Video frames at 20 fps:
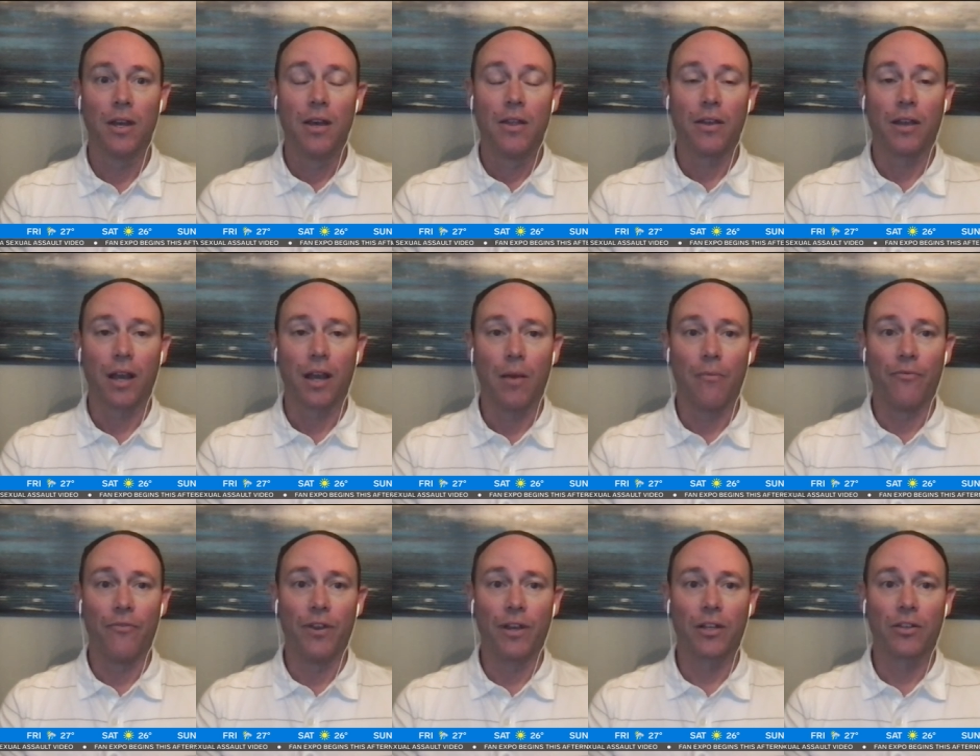the
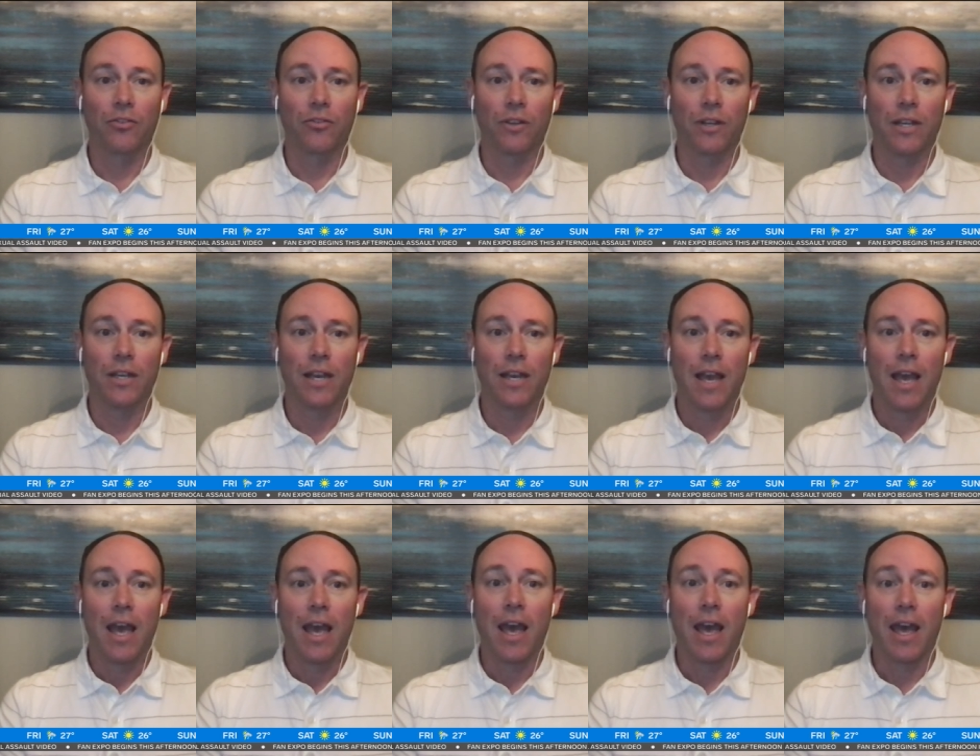cup victory.
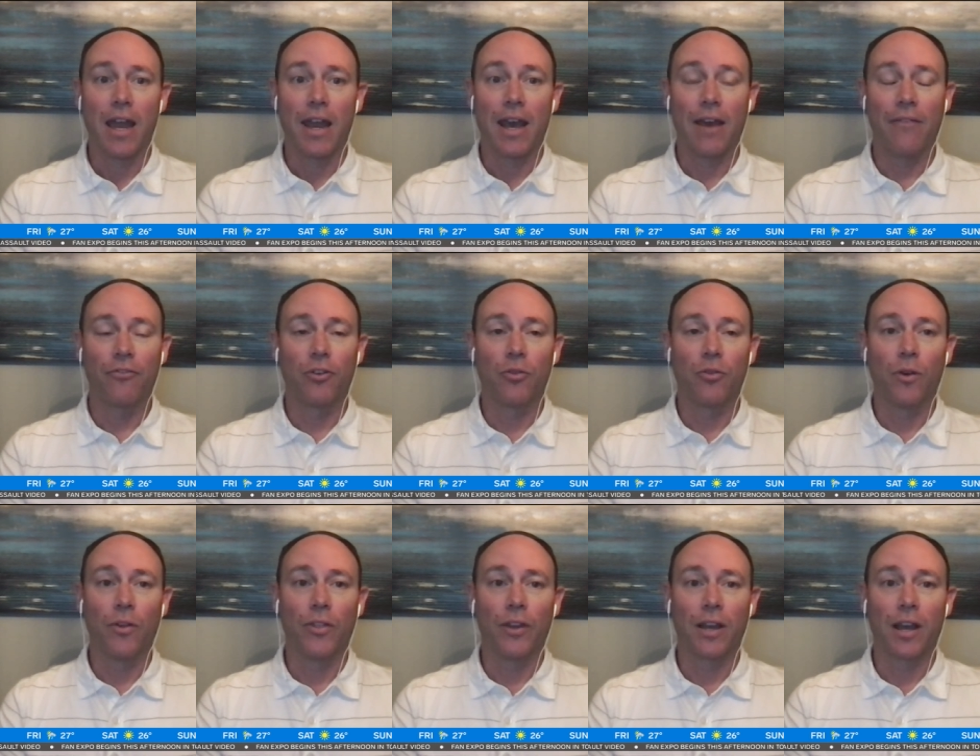And after he
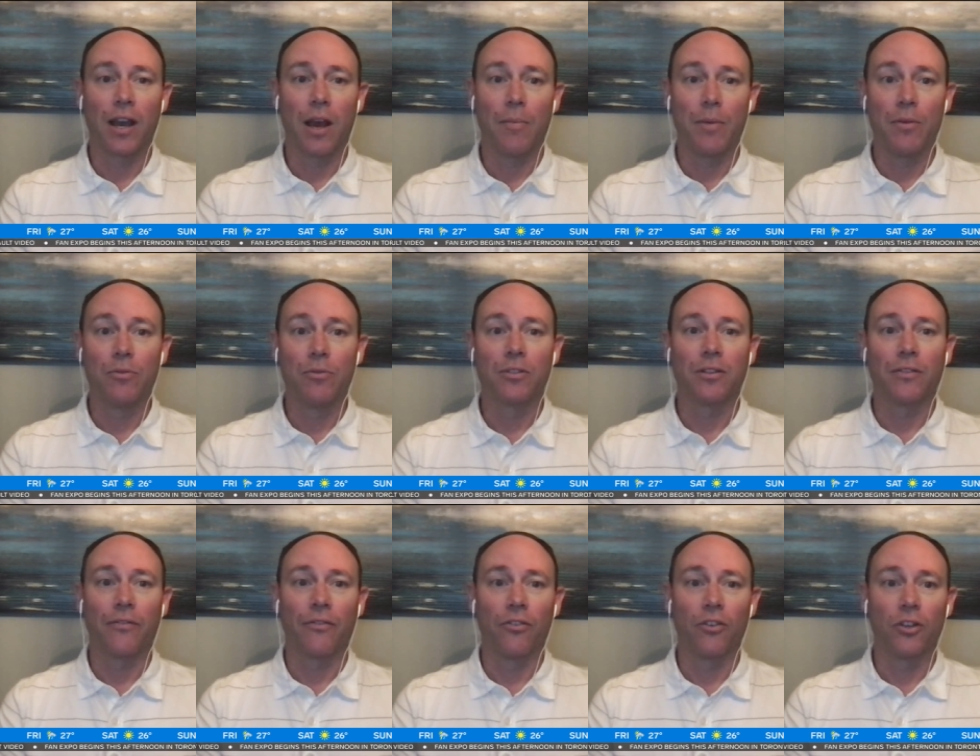won the cup, he was
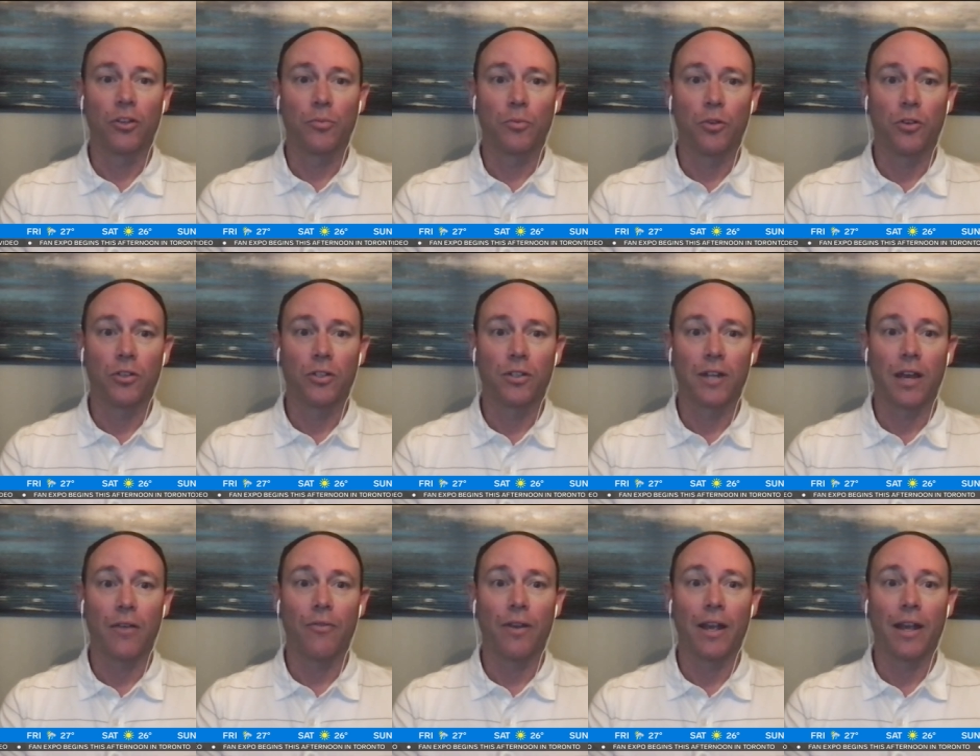the first person
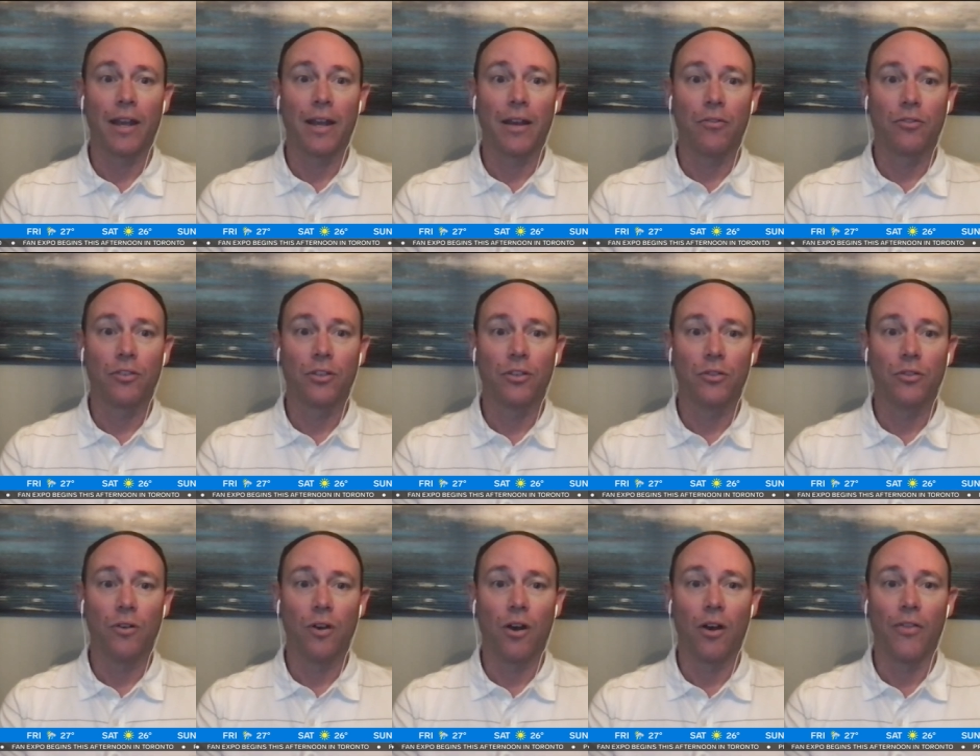I ran out
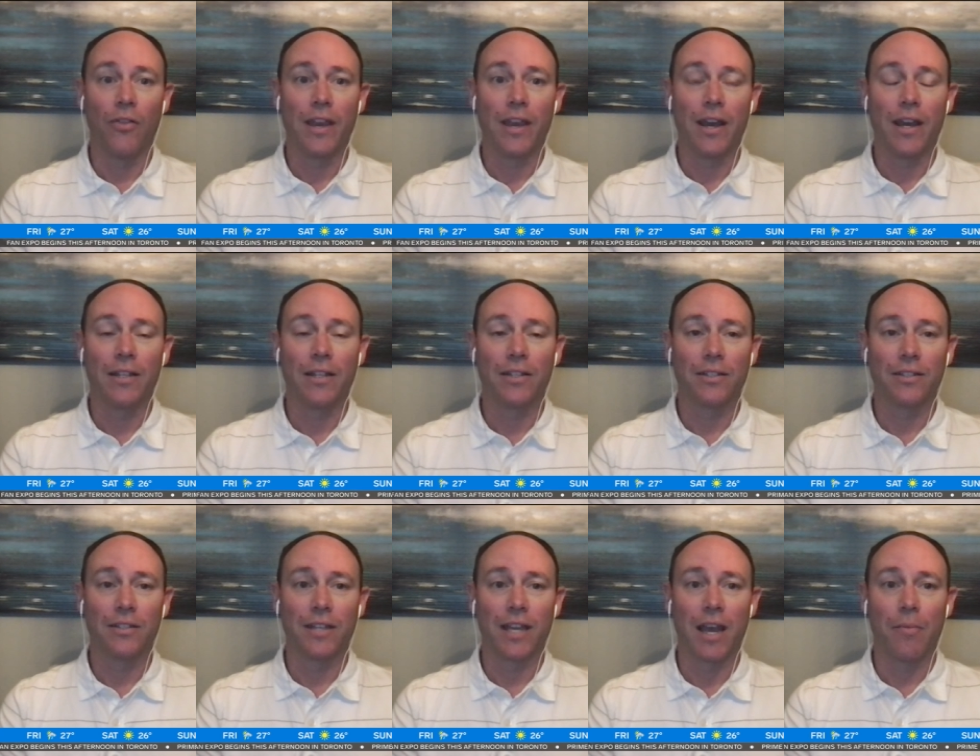to on the ice
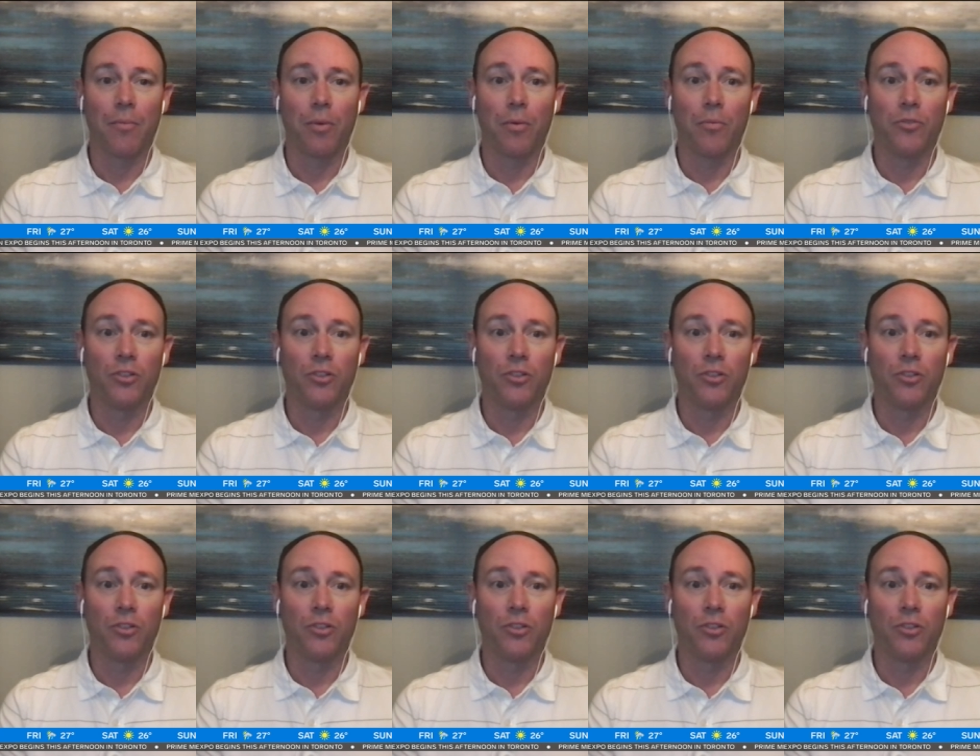in Tampa,